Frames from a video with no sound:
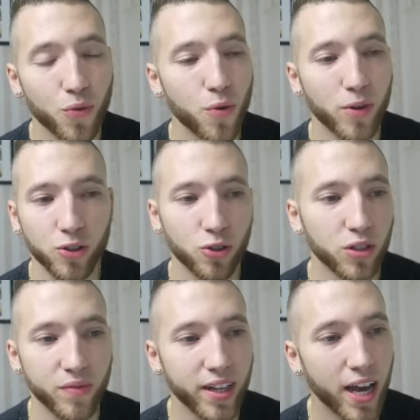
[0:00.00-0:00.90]
through my
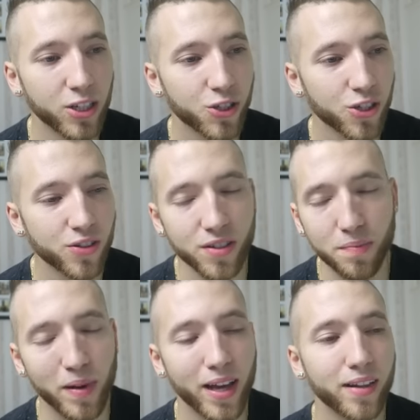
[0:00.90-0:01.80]
notifications
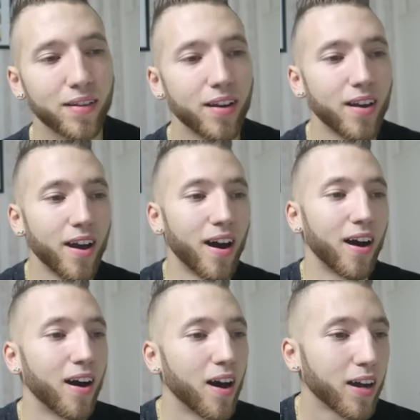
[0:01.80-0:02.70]
in bed,
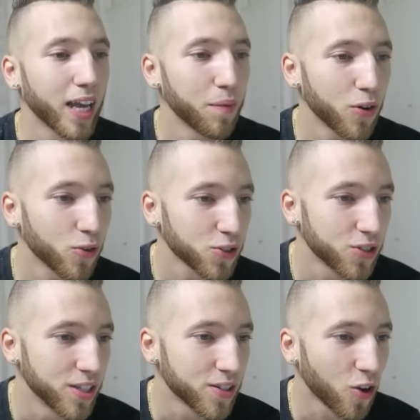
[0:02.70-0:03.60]
I came
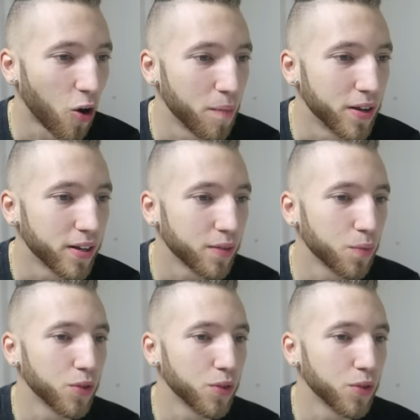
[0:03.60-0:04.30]
across this comment,